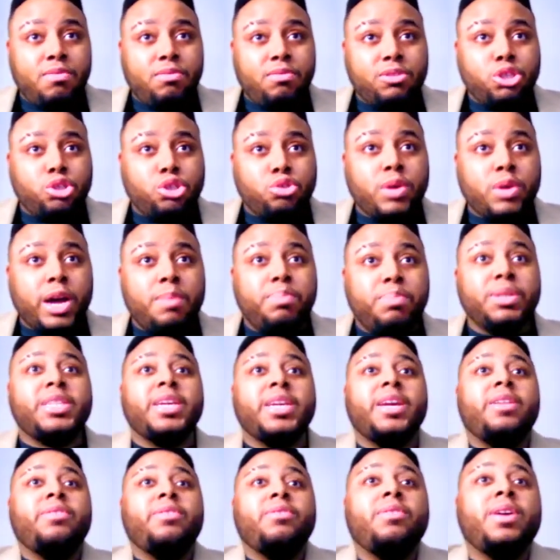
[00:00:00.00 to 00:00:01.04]
try to put
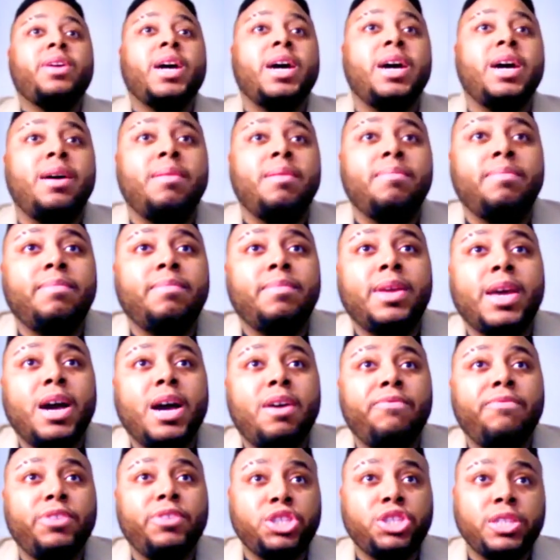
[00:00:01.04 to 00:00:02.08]
together
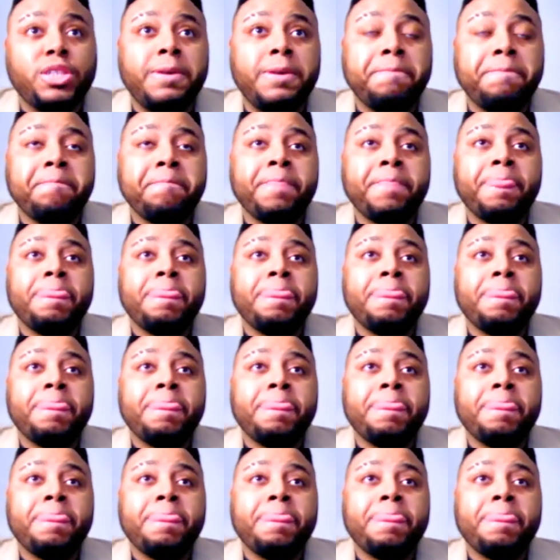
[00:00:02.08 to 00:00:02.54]
officially.